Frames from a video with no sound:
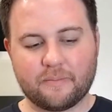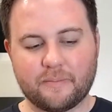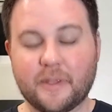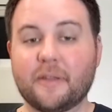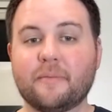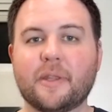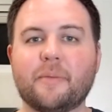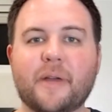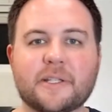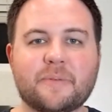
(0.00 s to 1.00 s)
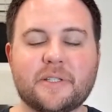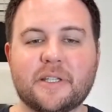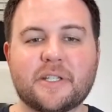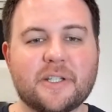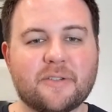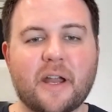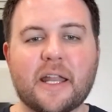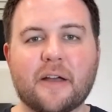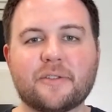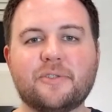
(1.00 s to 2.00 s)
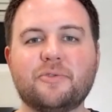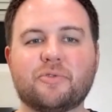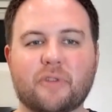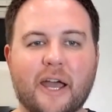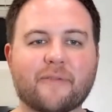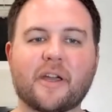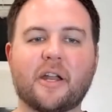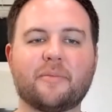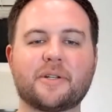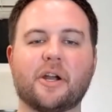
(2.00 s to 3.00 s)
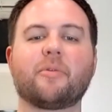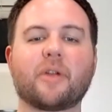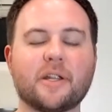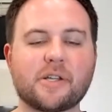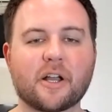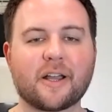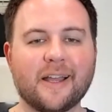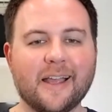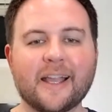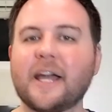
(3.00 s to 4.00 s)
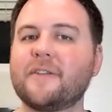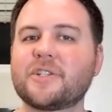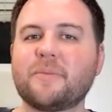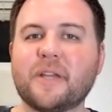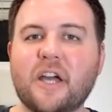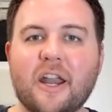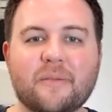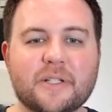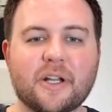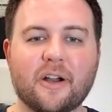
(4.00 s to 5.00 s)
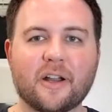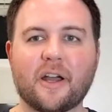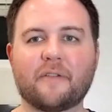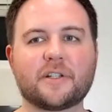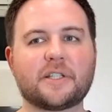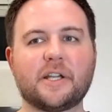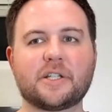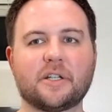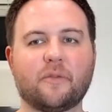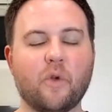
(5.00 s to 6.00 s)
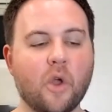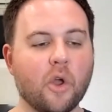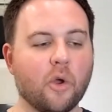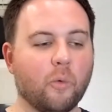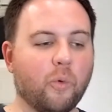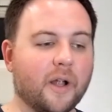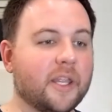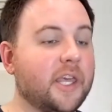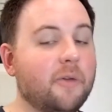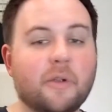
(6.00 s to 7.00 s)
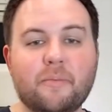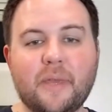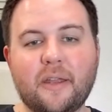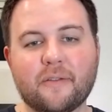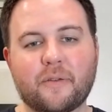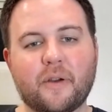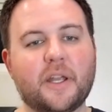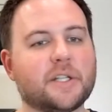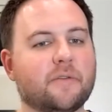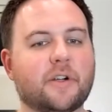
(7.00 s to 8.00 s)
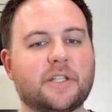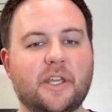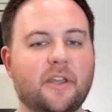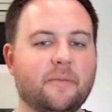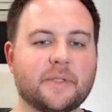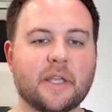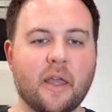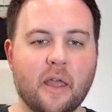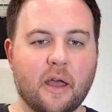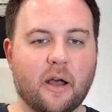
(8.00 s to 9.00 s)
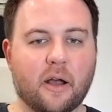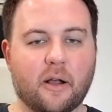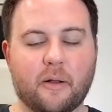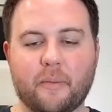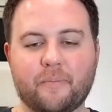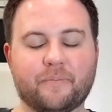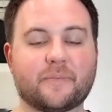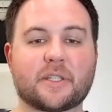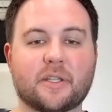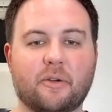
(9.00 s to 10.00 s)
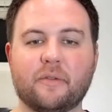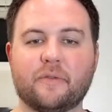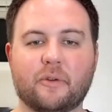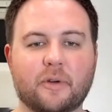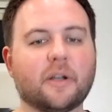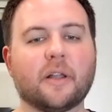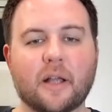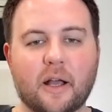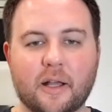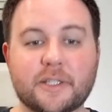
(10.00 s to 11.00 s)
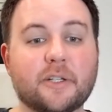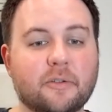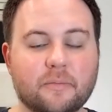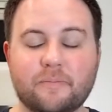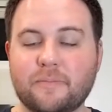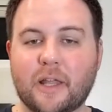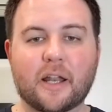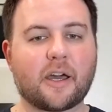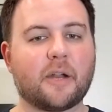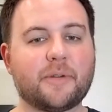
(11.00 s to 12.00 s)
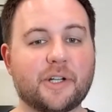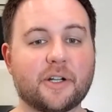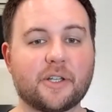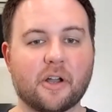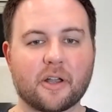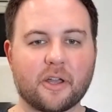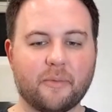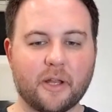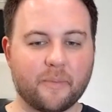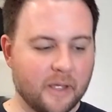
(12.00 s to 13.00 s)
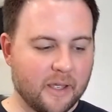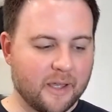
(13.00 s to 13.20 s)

in the best positions right now to draft Connor Bedard, we're going to talk kind of just a big Connor Bedard conversation of what he would mean for each of our teams going forward. So a lot of Connor Bedard talk coming up.